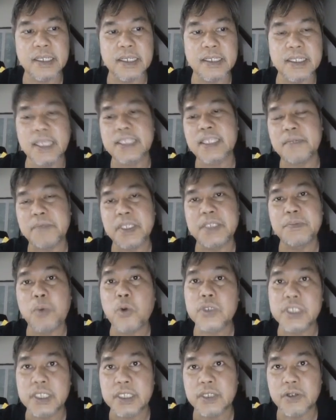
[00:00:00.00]
database
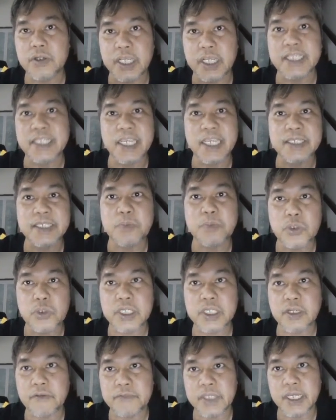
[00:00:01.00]
portion, the ingestion
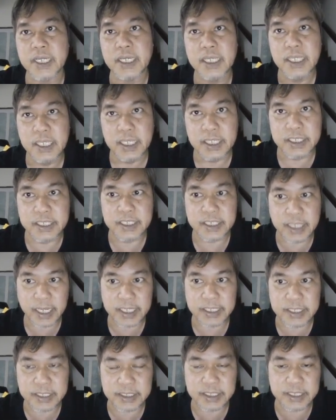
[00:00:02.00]
portion of the RAG
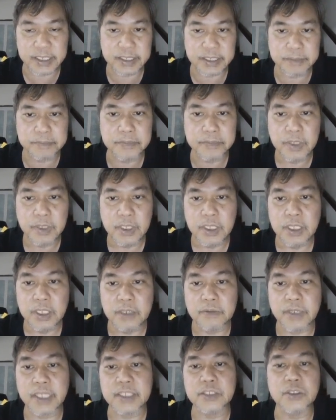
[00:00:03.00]
system,
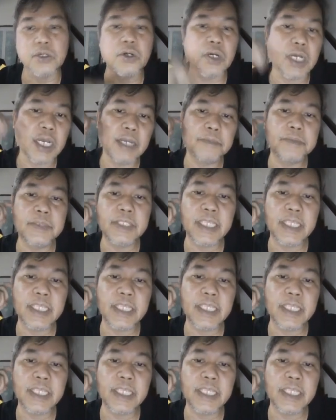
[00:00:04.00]
right? So I'm